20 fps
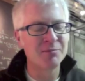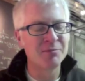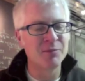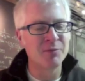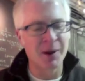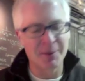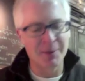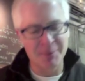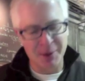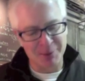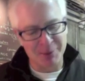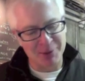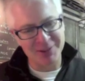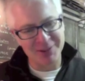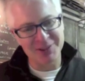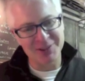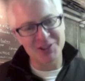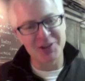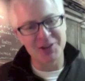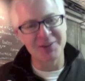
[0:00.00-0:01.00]
Now, I'm not
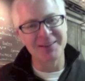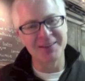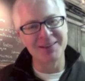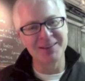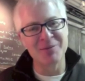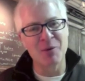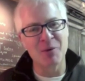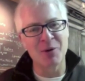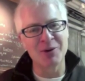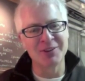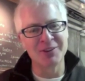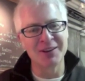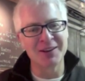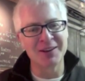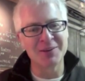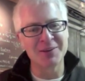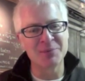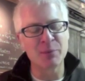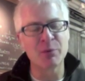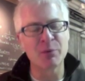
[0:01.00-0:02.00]
going to tell you any more than
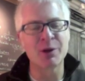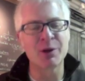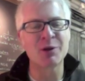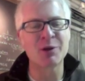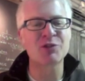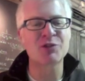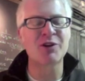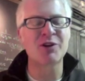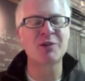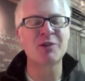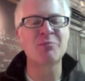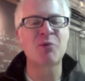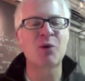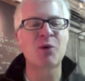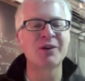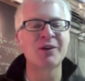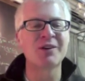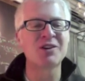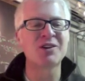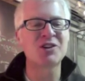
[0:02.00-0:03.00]
that, but it was very
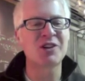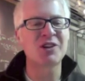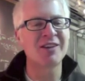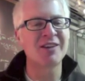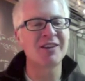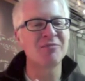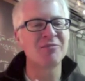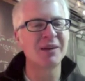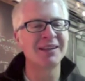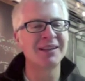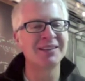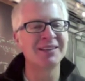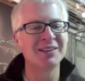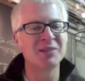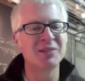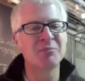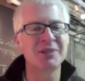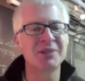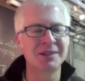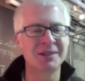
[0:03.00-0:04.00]
important to us to have
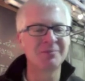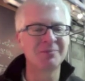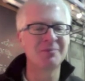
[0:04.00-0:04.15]
mainland peat.